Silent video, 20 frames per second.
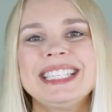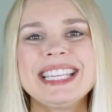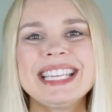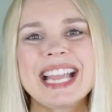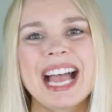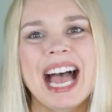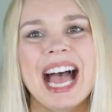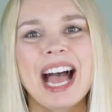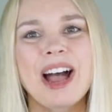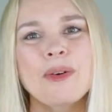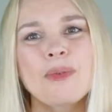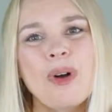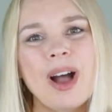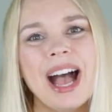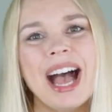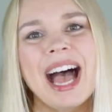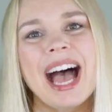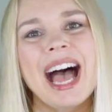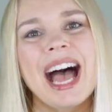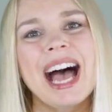
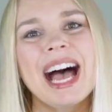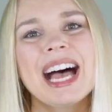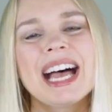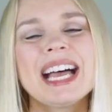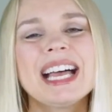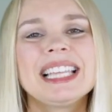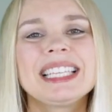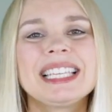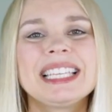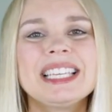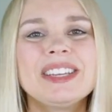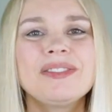DIY.